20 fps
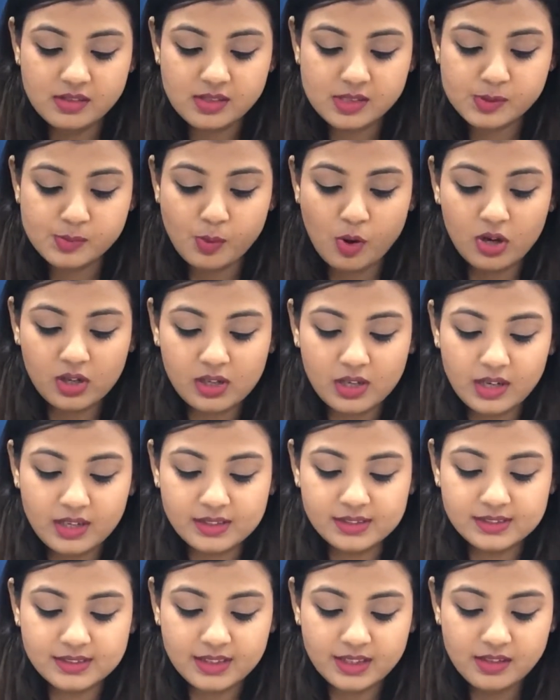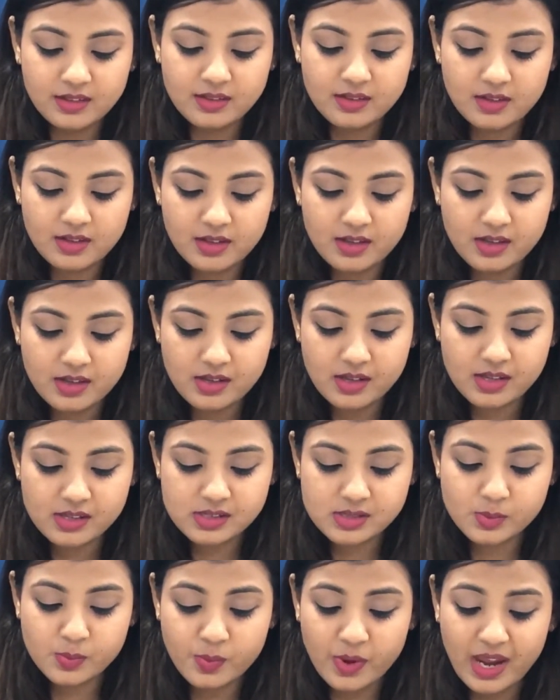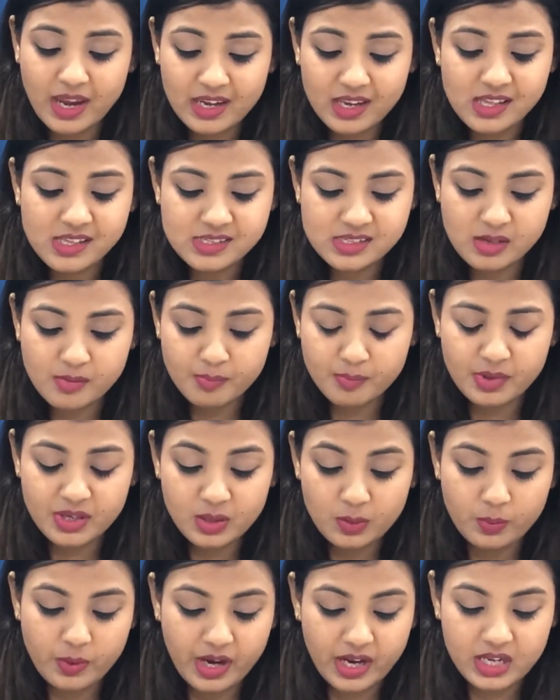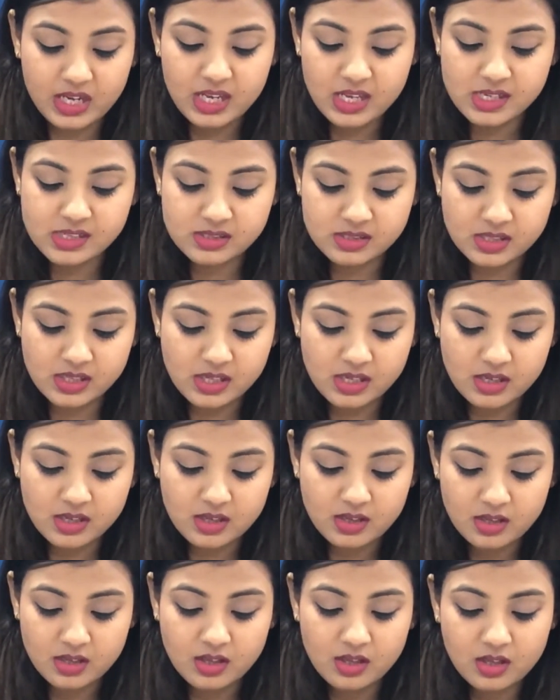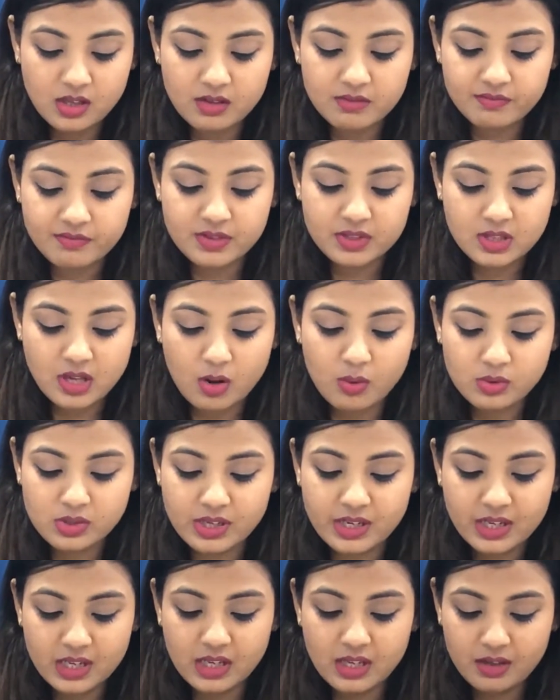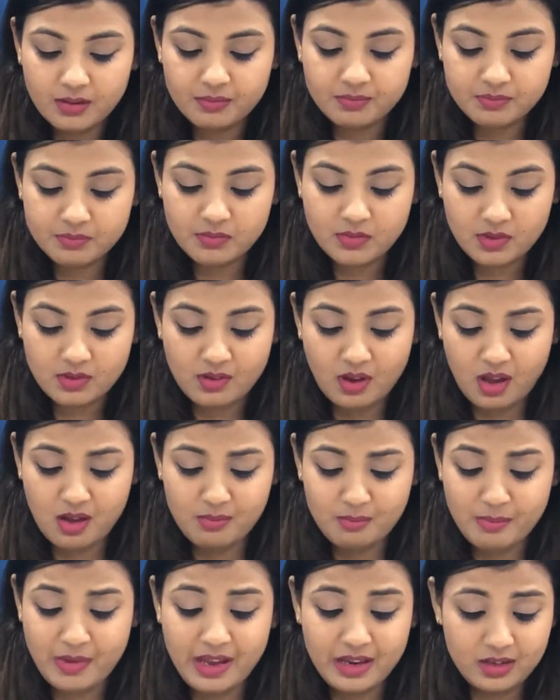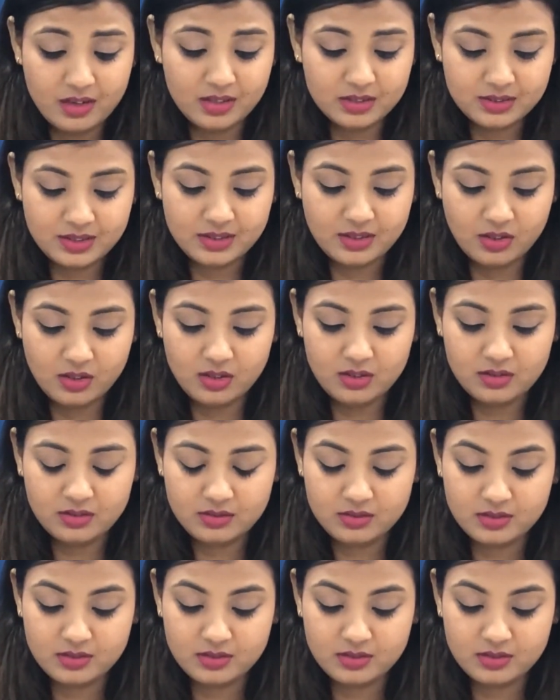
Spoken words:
spot cleansing. It's very simple, very easy, without any mehnat and all.